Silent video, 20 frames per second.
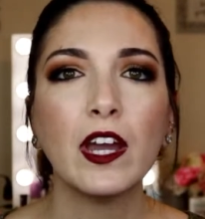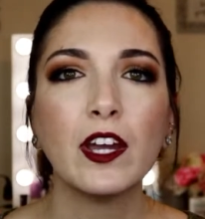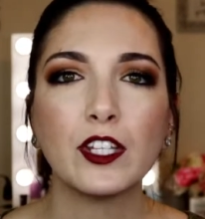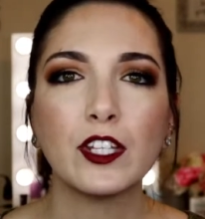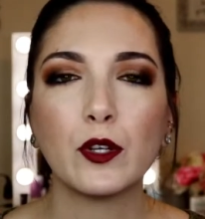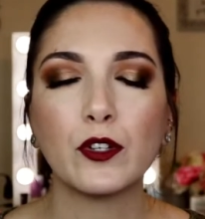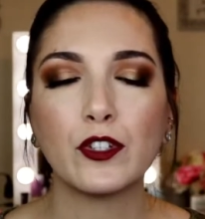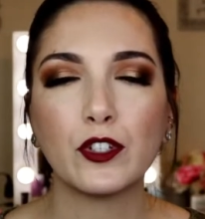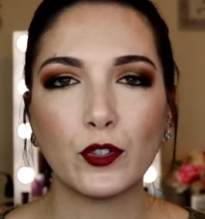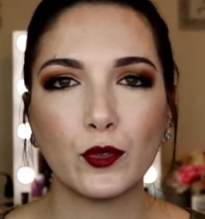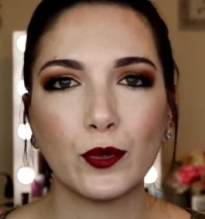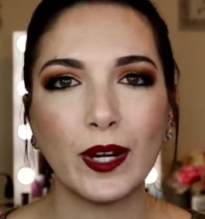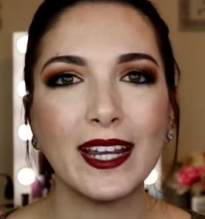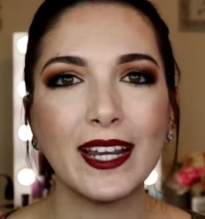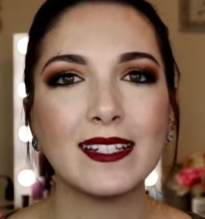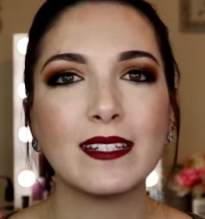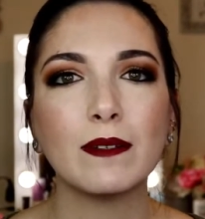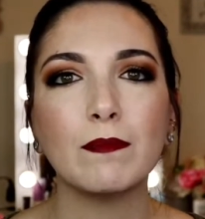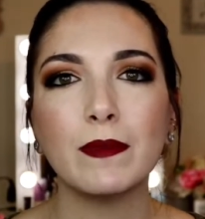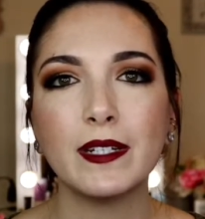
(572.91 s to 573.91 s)
So it's a
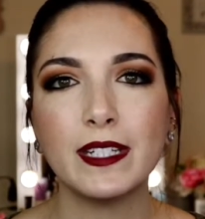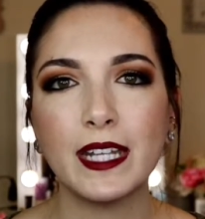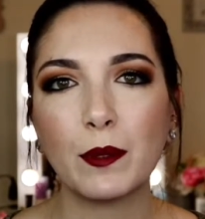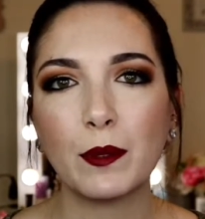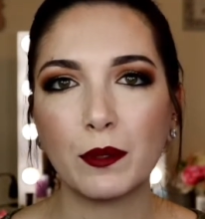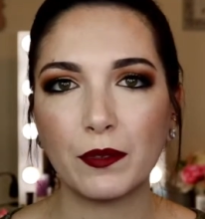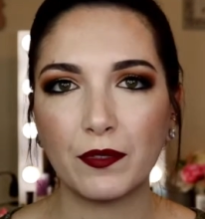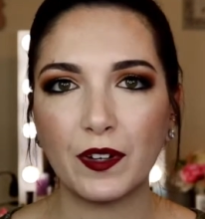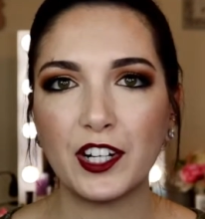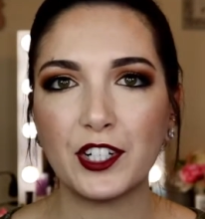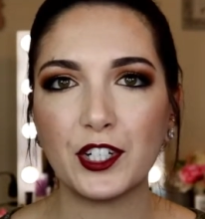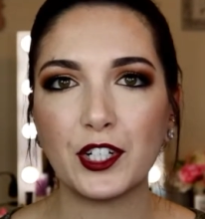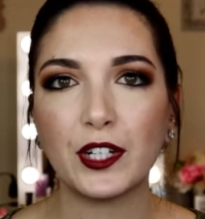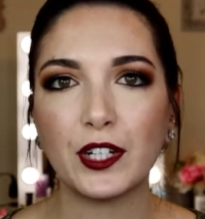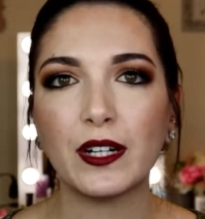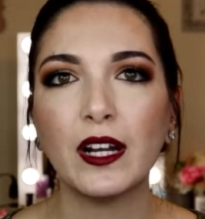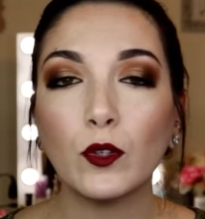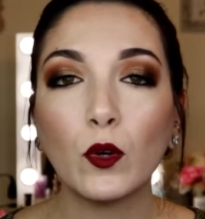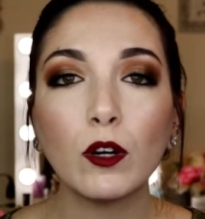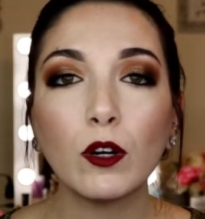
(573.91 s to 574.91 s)
great midday refresher.
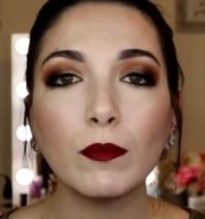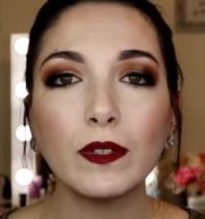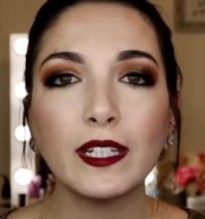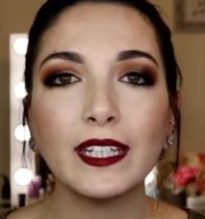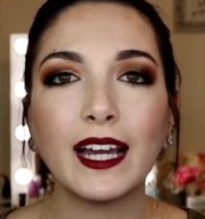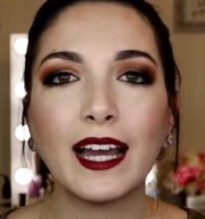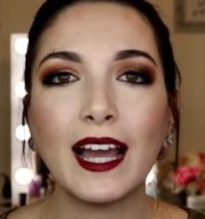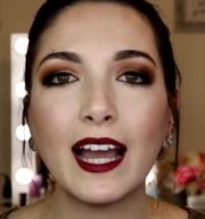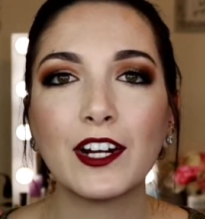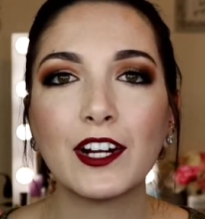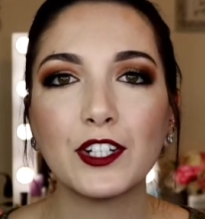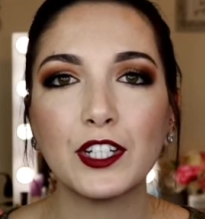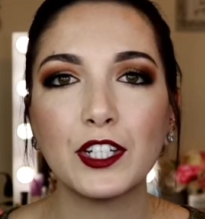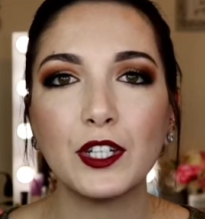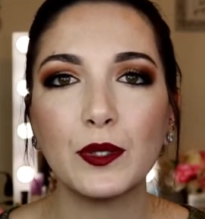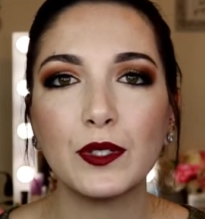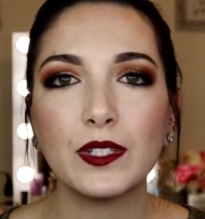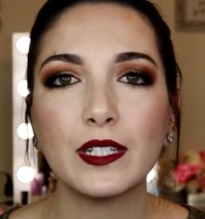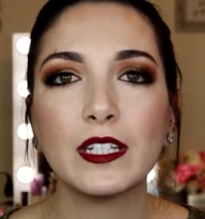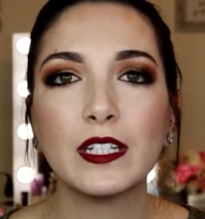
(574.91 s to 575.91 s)
Normally, I actually
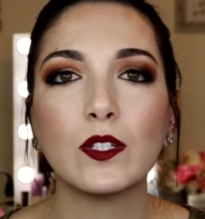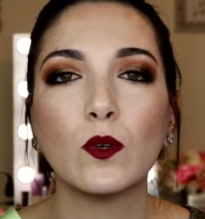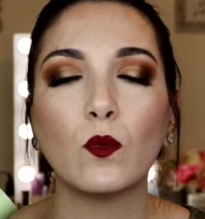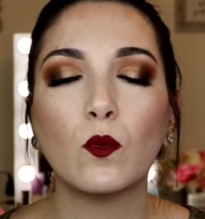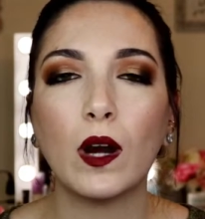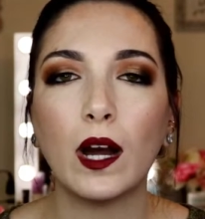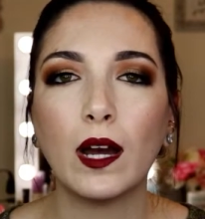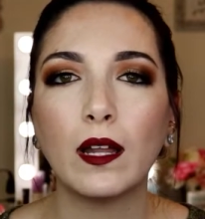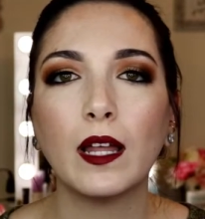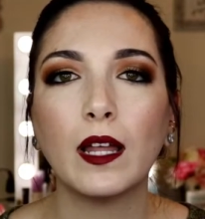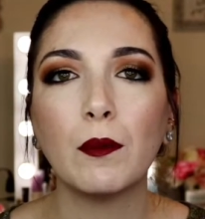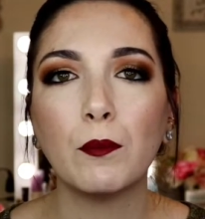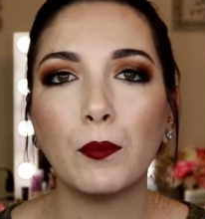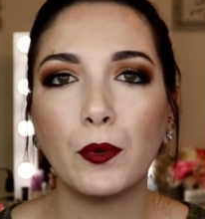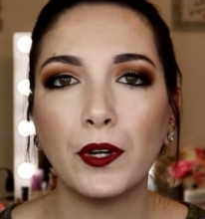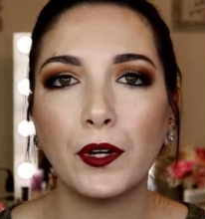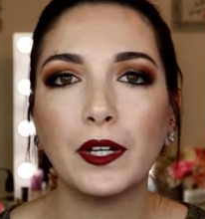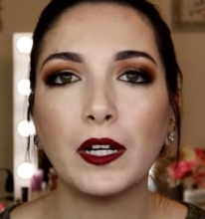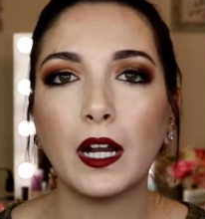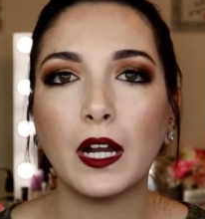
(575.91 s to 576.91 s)
use this while I'm
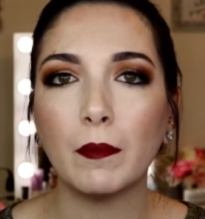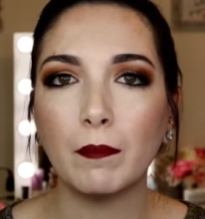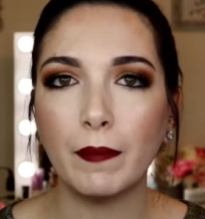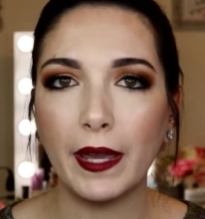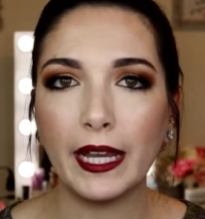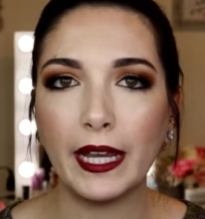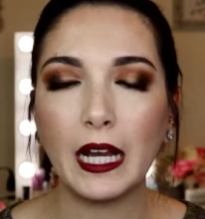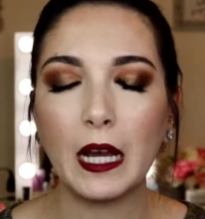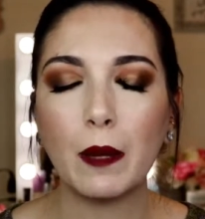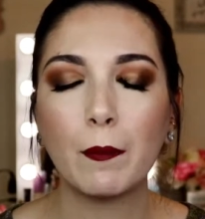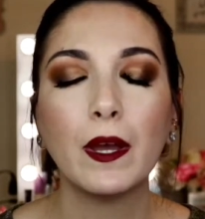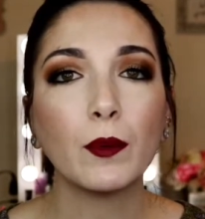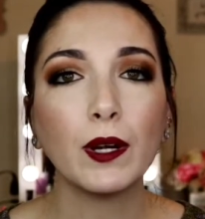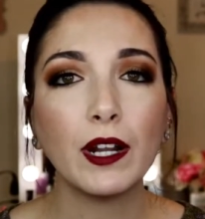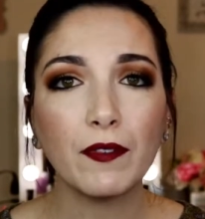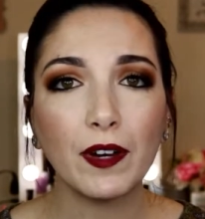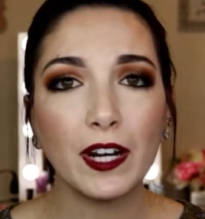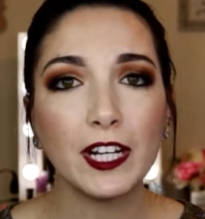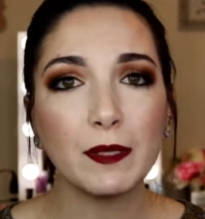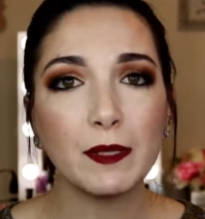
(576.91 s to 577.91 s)
putting on makeup. So
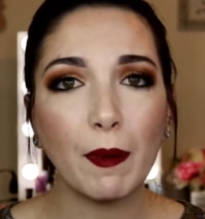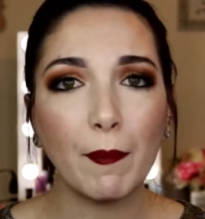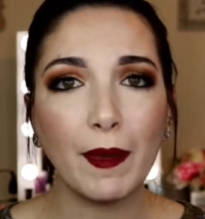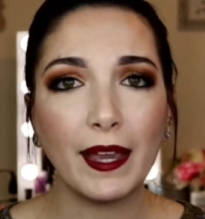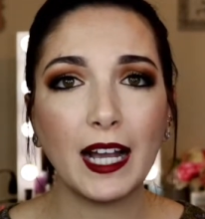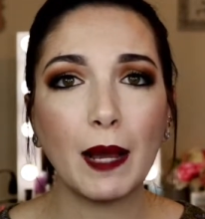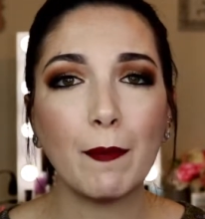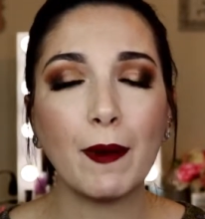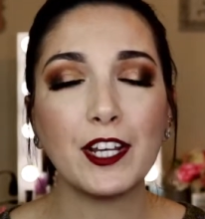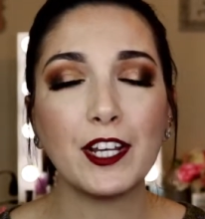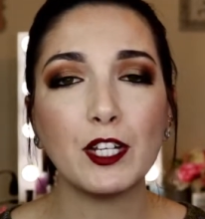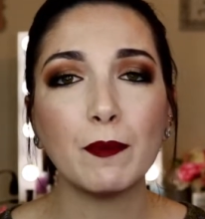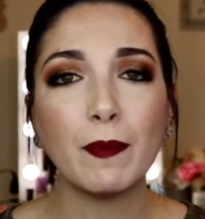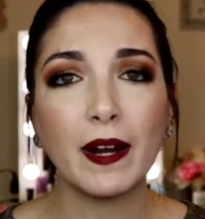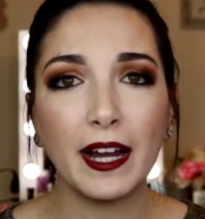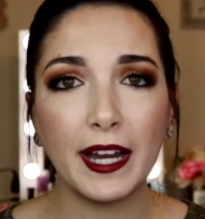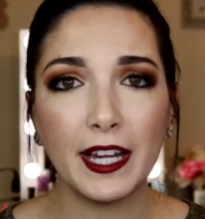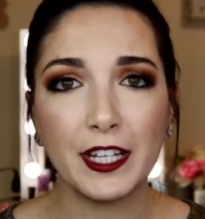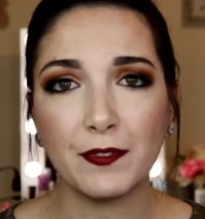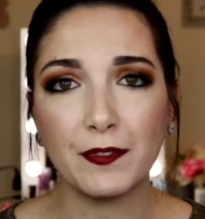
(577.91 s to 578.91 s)
whenever I do my makeup, I do my
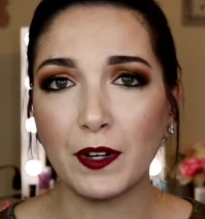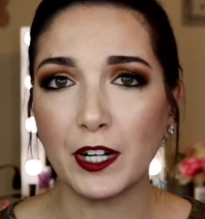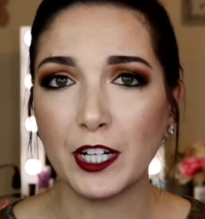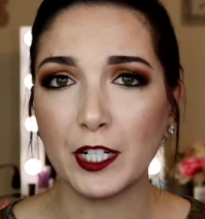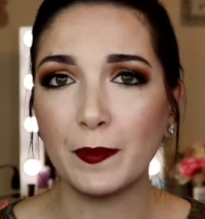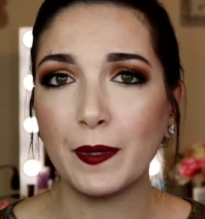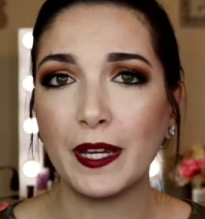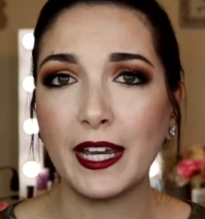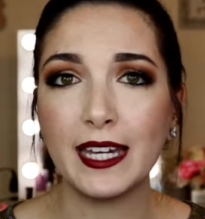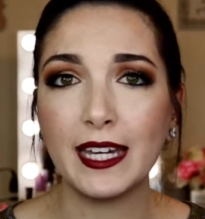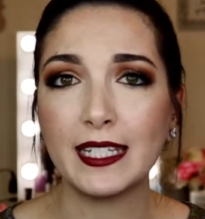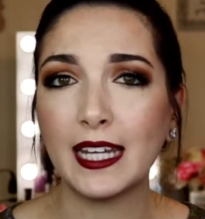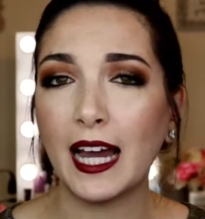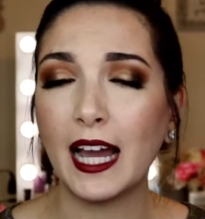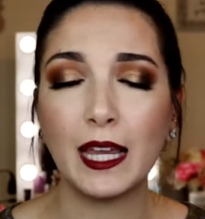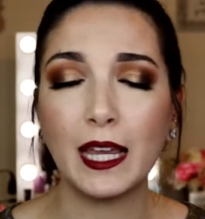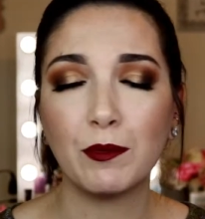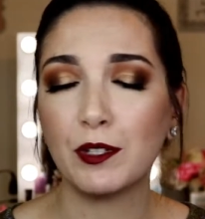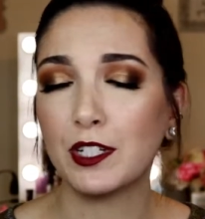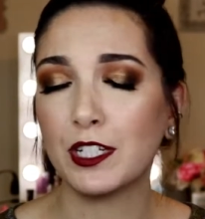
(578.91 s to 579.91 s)
eyes first, because I
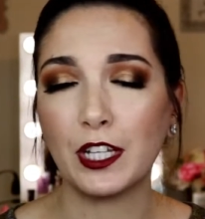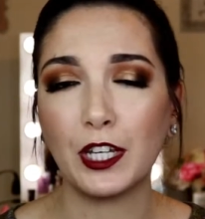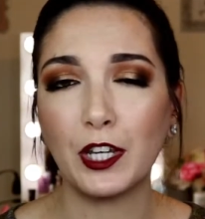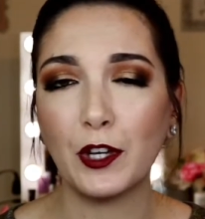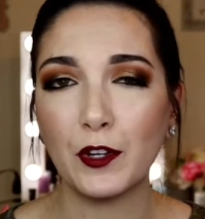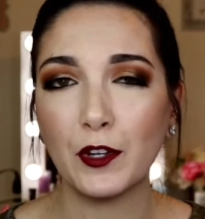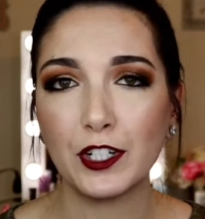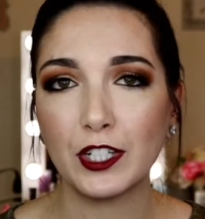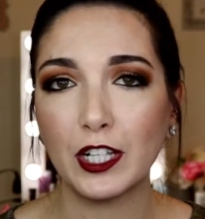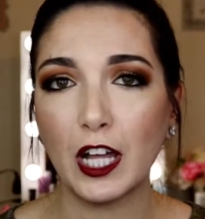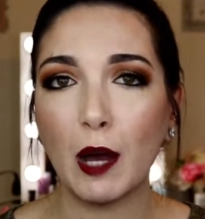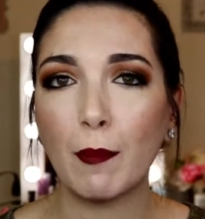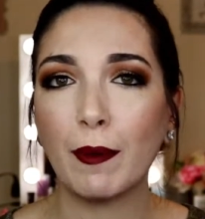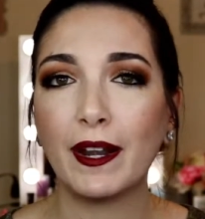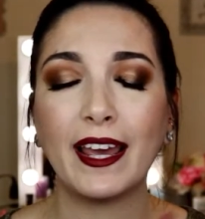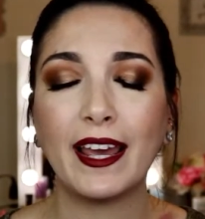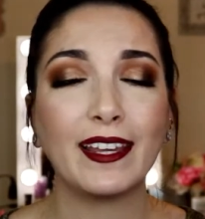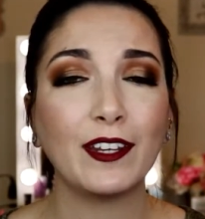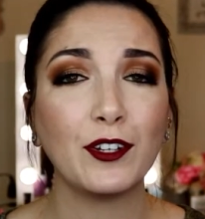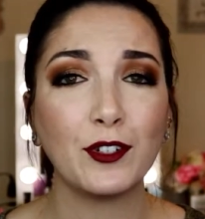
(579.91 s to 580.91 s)
am just a huge slob and
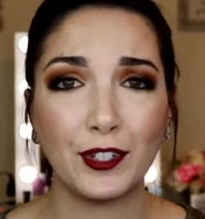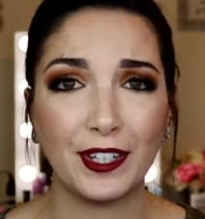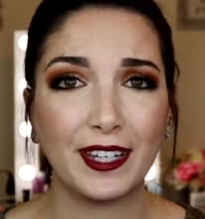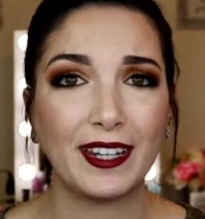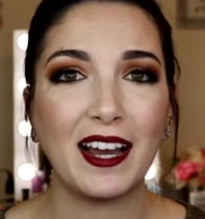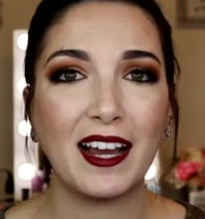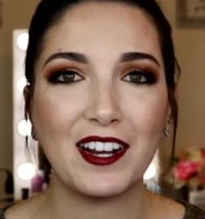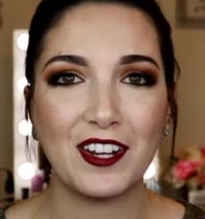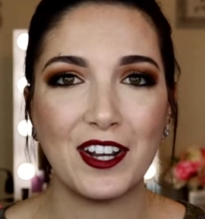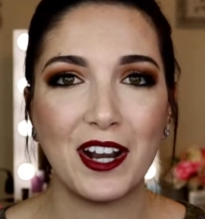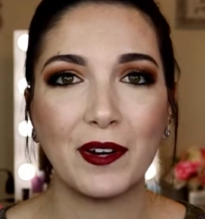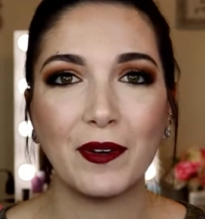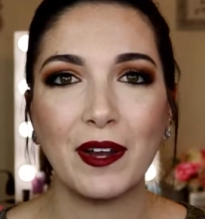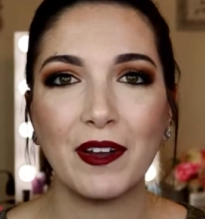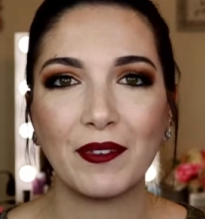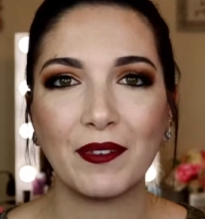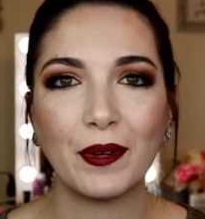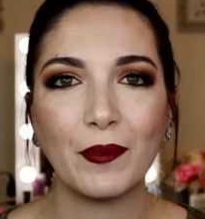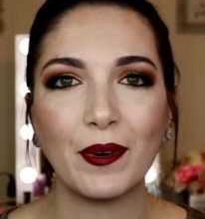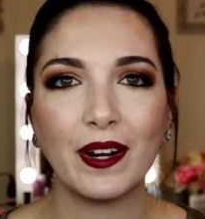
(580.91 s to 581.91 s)
I usually get eyeshadow
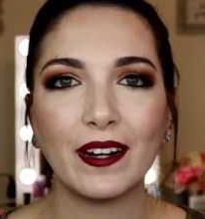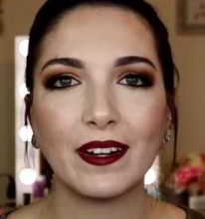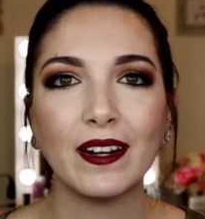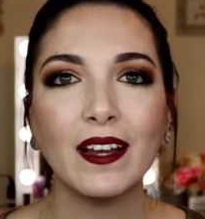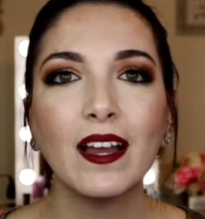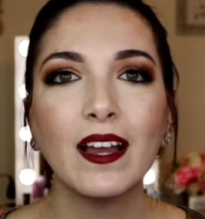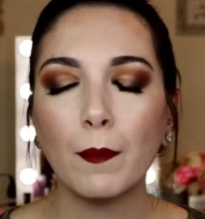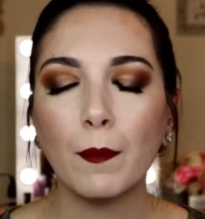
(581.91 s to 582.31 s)
everywhere.